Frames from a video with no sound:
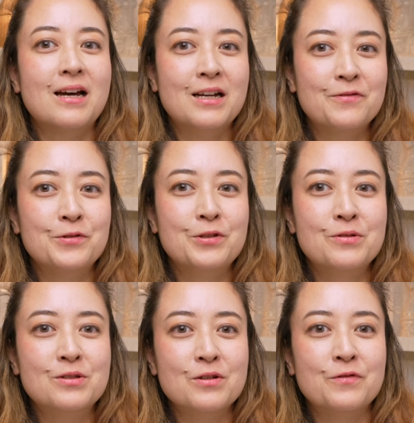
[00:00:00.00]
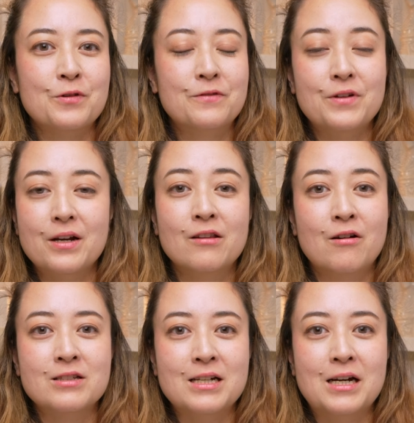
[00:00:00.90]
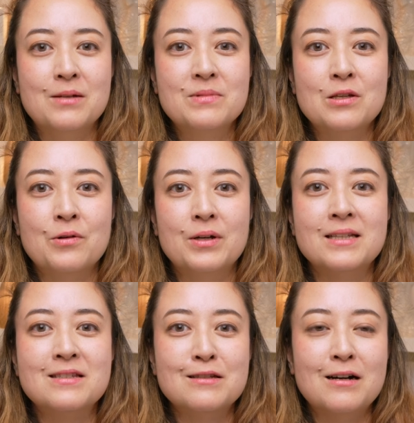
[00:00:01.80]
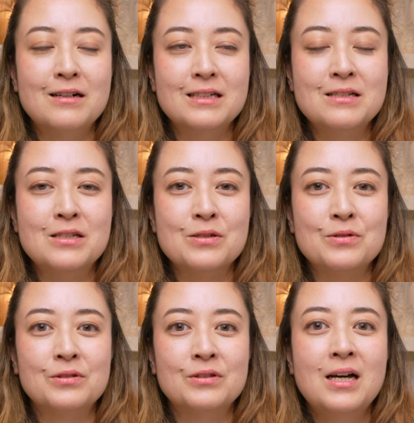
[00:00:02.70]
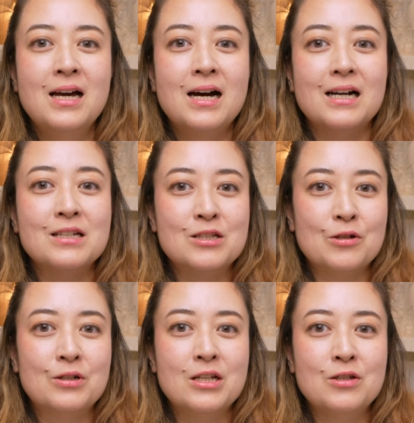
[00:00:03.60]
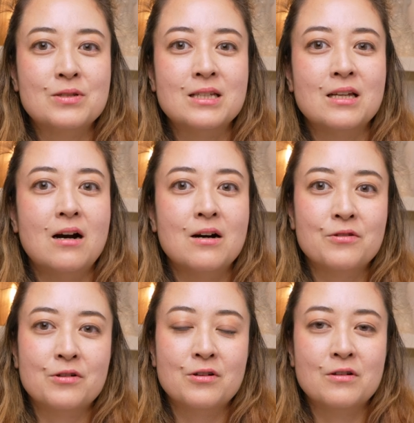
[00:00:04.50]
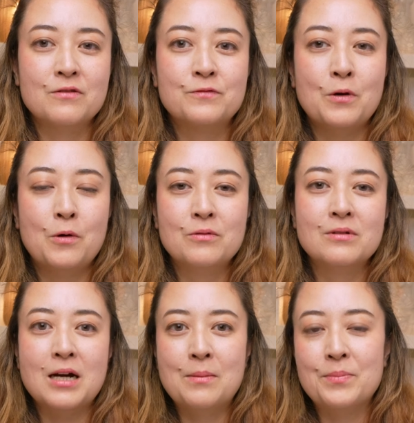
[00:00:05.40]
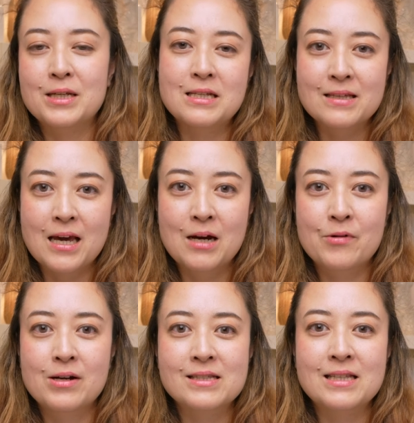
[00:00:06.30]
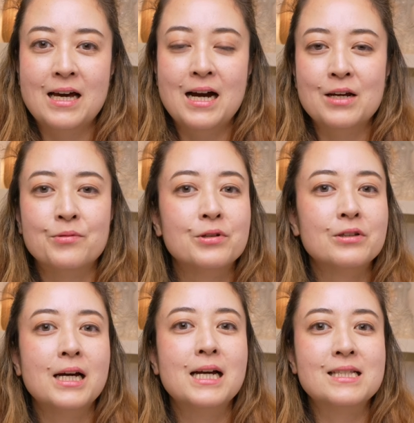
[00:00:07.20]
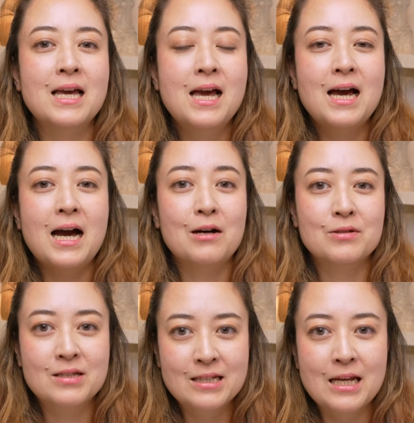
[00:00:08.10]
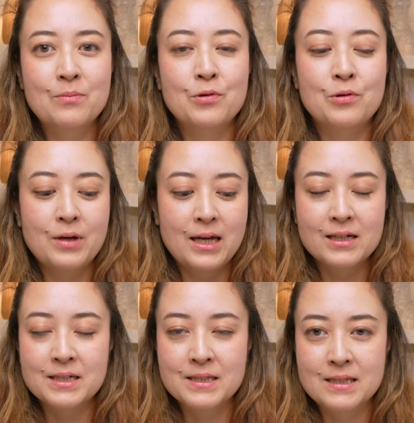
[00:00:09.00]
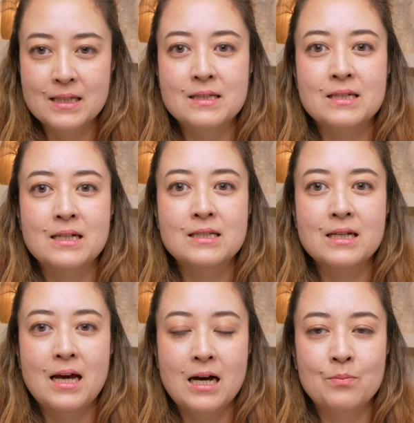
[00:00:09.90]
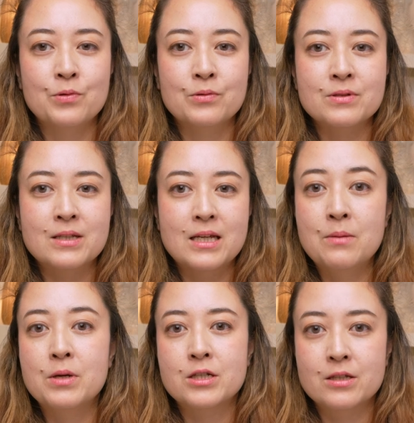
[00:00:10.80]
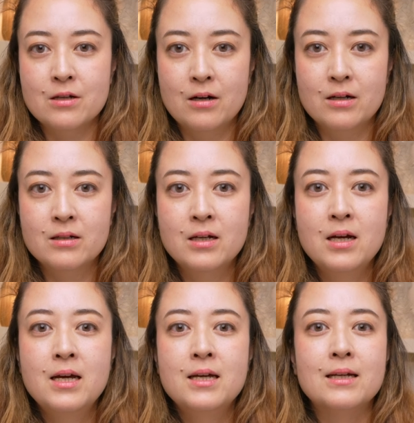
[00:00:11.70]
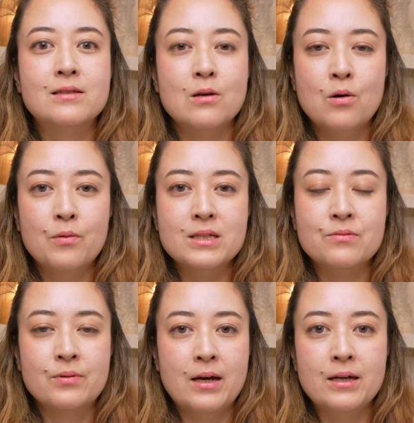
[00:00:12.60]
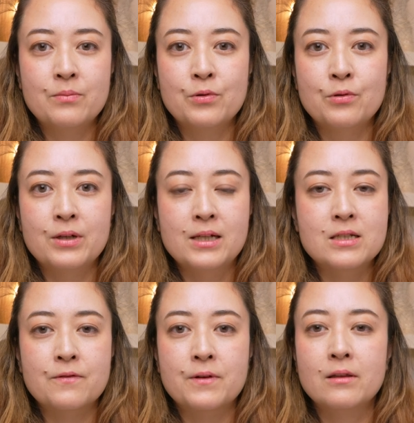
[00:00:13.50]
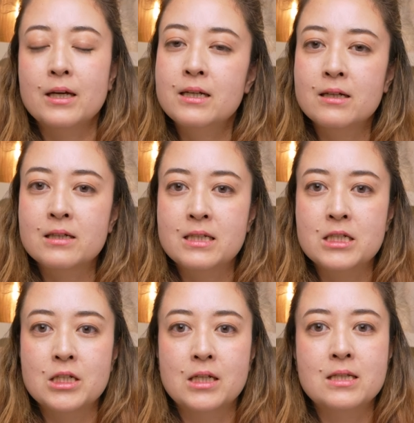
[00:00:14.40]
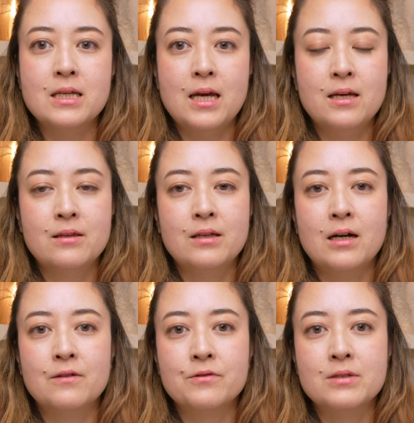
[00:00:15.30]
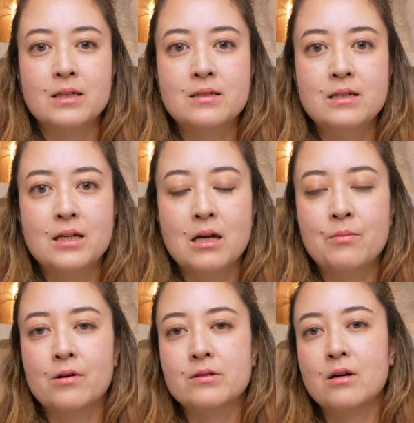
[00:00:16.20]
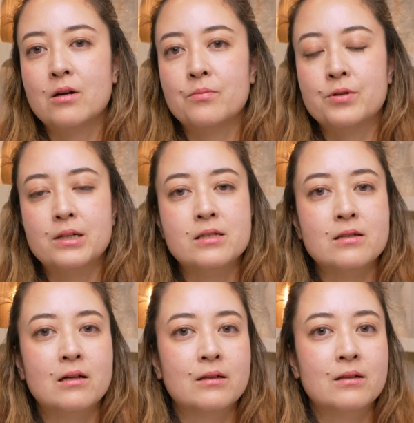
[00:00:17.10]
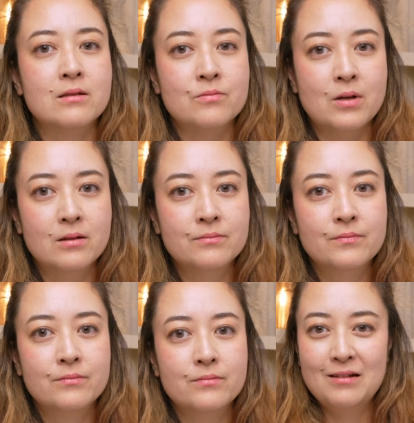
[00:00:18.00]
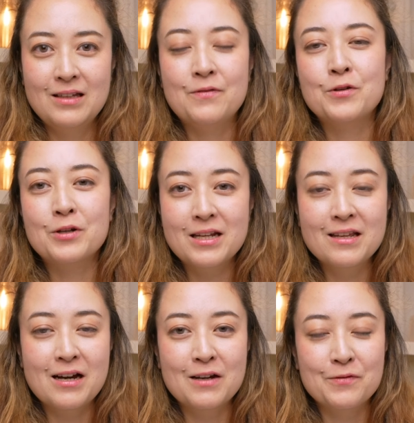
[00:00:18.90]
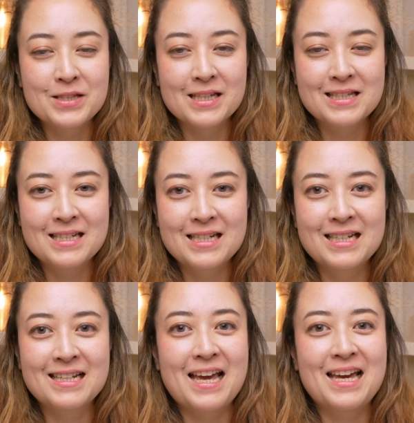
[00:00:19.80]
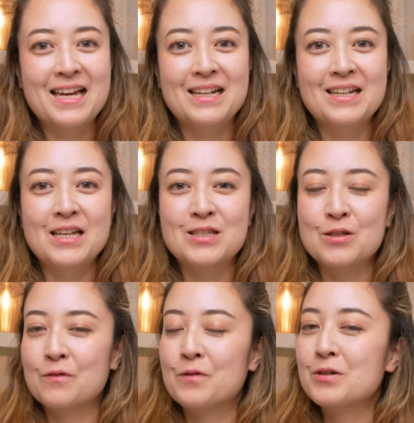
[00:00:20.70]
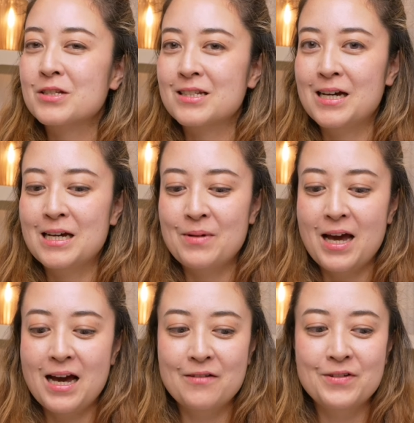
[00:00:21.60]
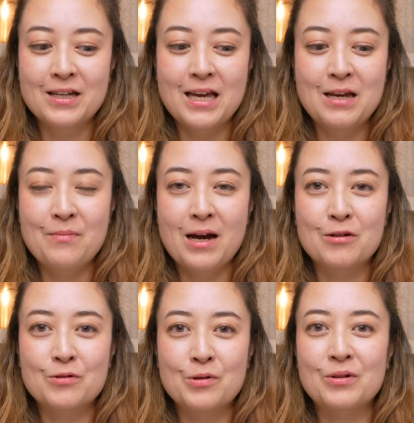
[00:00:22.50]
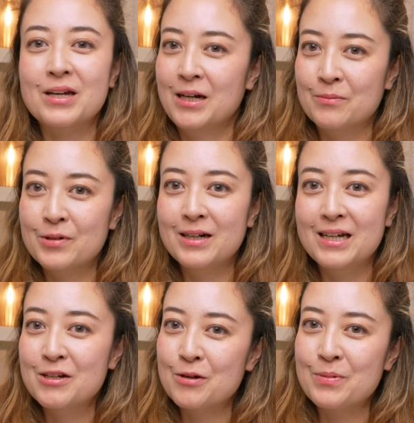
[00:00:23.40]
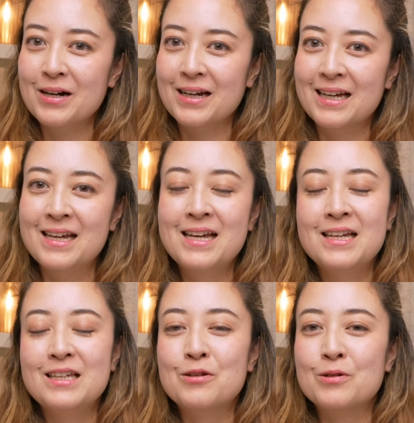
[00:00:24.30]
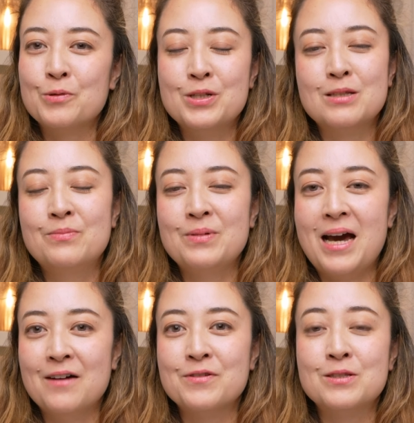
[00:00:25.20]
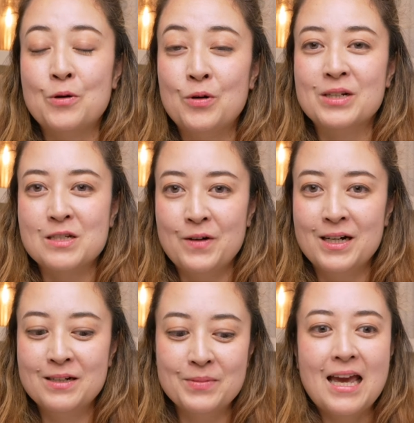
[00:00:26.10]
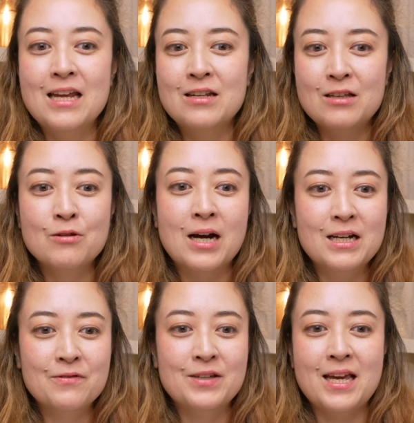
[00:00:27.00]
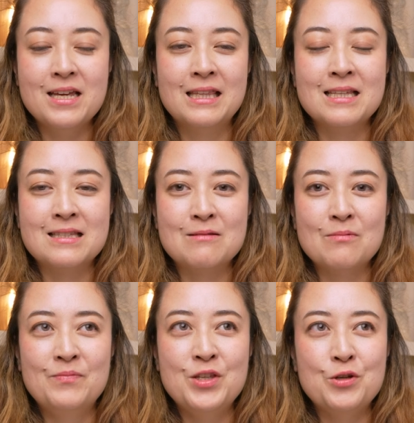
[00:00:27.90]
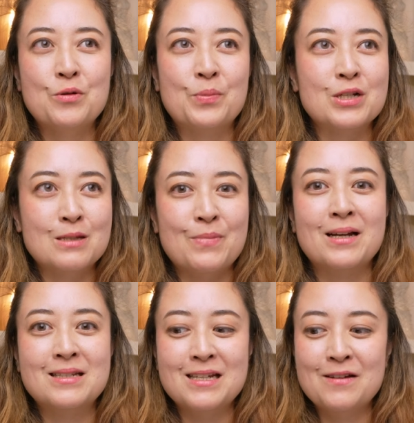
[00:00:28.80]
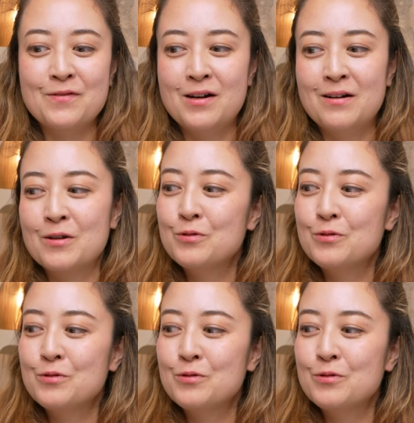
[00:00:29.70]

iPhone user for a very long time, so it's not until I started using other phone companies' cameras that I realized how stable and consistent Apple's images are. It's always reliable in different lighting conditions, and the iPhone 16 cameras are pretty solid as well. If you're getting the iPhone 16 and it's your first time having a macro camera in your pocket, you're going to have so much fun. And you kind of gain this new perspective on,